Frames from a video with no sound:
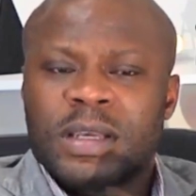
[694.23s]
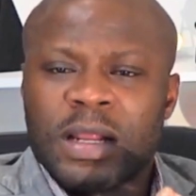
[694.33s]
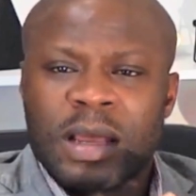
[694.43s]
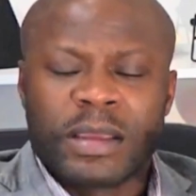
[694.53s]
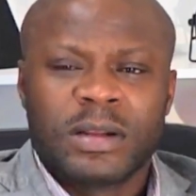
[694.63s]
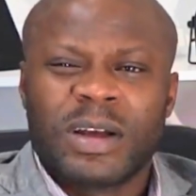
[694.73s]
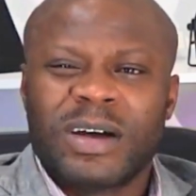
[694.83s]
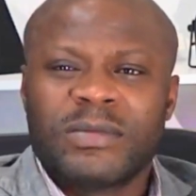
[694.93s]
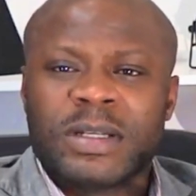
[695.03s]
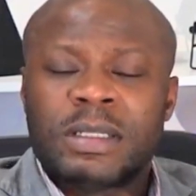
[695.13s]
And,
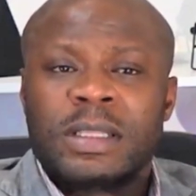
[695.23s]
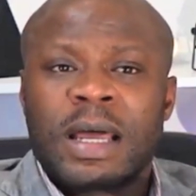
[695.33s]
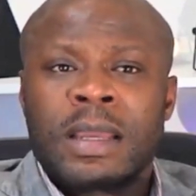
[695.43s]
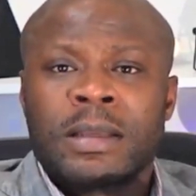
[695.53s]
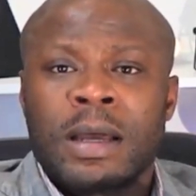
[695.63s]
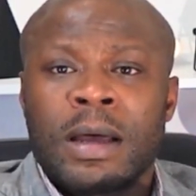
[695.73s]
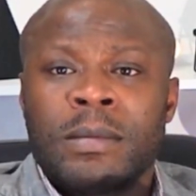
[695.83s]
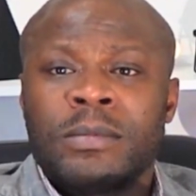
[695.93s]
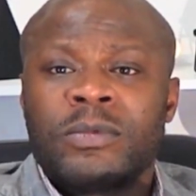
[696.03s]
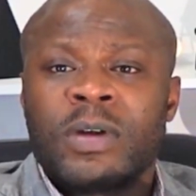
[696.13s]
I really like
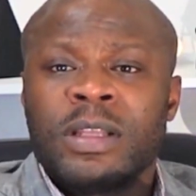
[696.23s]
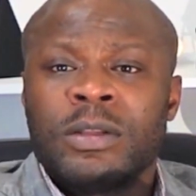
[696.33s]
Ray